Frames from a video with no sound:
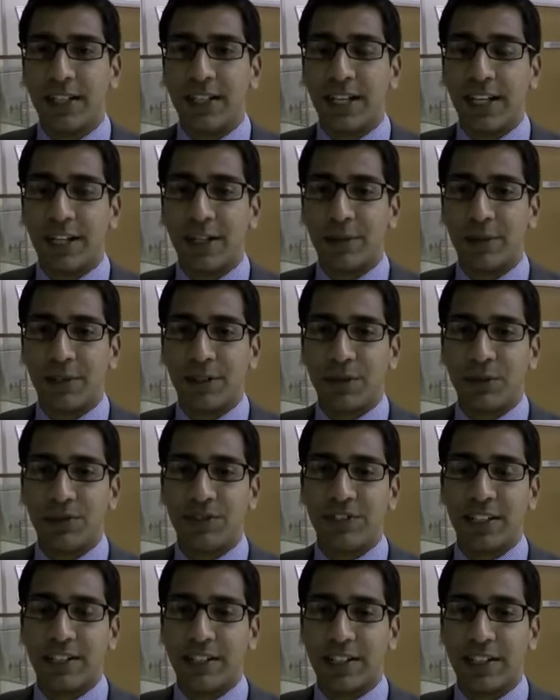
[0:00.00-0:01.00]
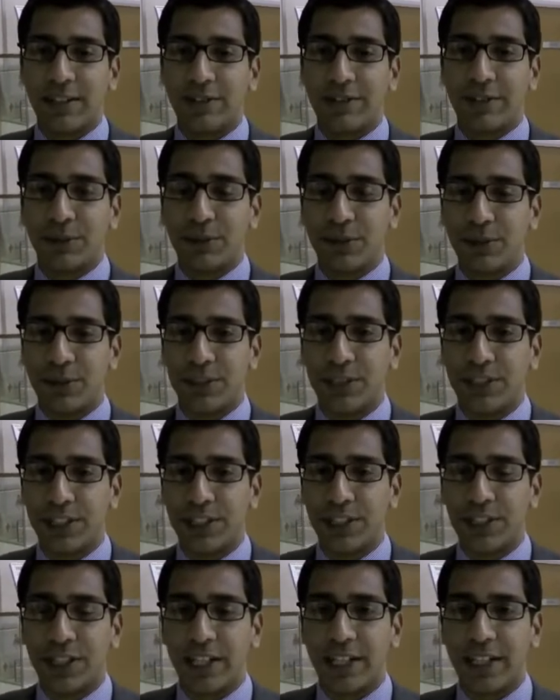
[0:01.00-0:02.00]
it can be very comfortable to
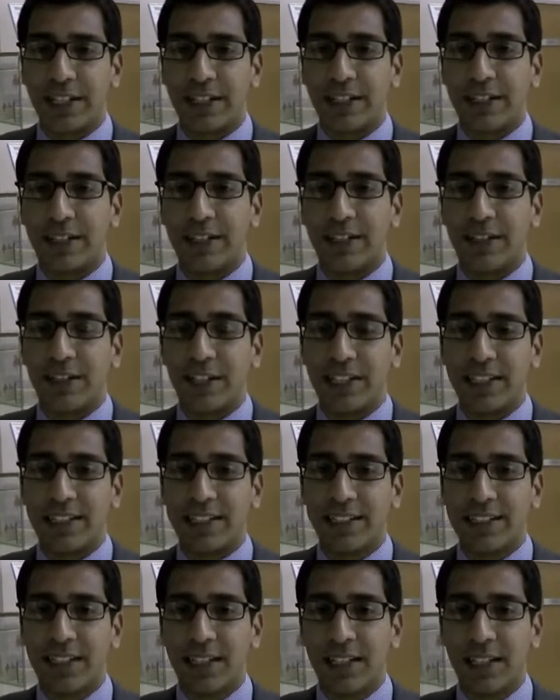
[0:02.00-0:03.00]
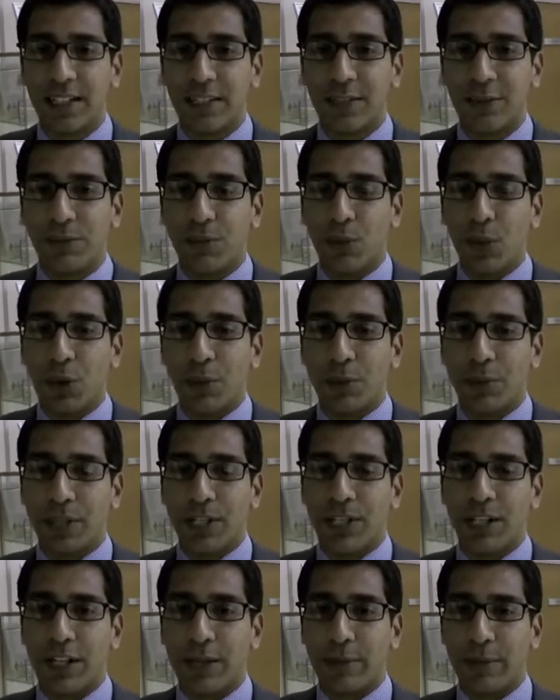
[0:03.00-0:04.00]
just train in a nice, warm
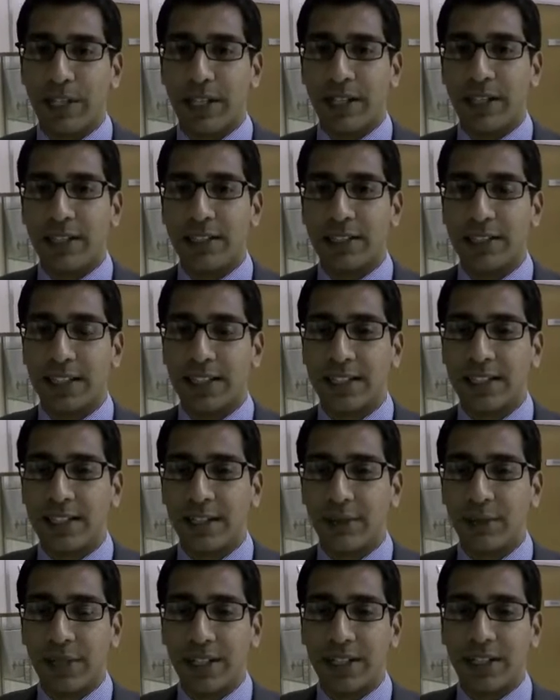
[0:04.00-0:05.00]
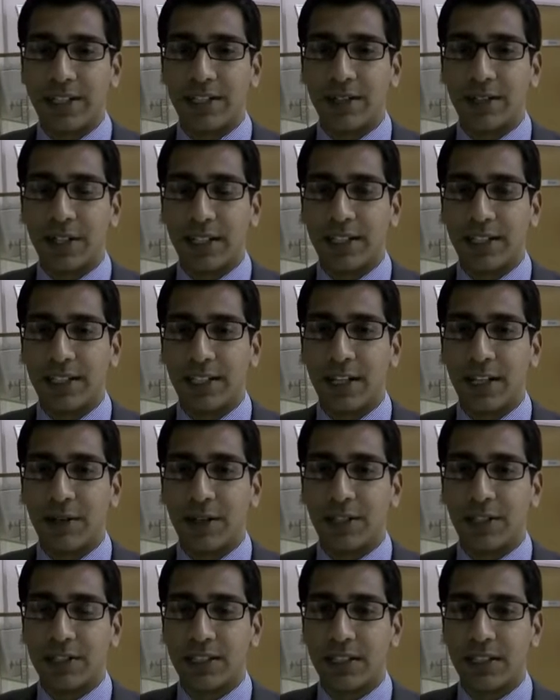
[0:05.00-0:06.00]
climate, and it's actually better to actually go
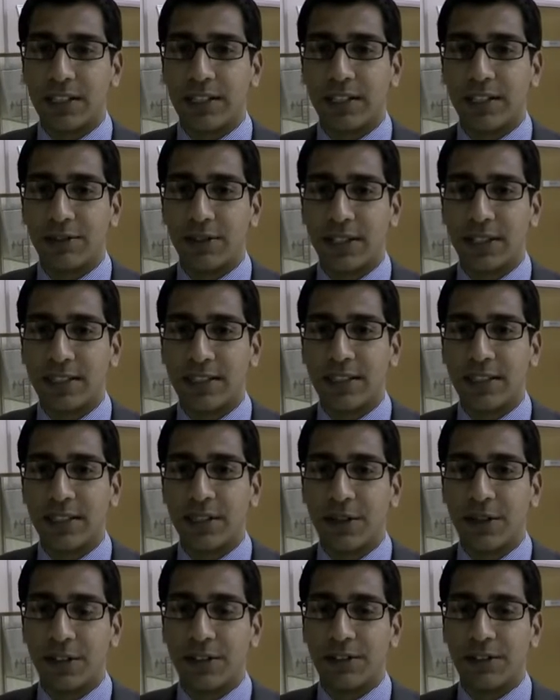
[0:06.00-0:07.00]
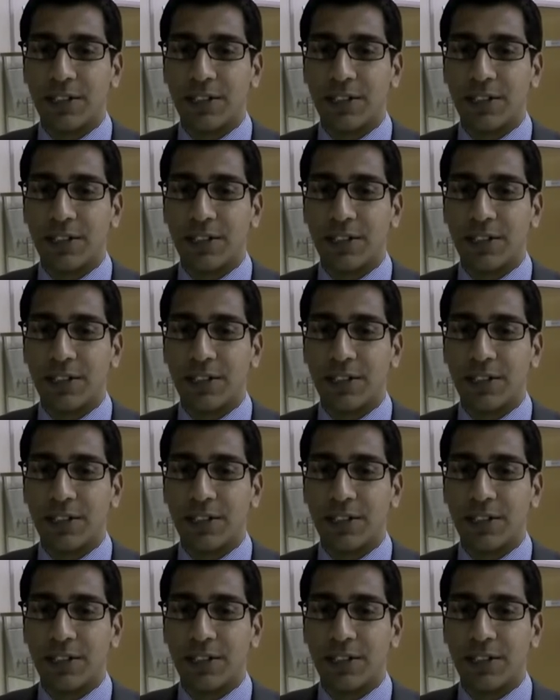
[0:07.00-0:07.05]
outside and run on the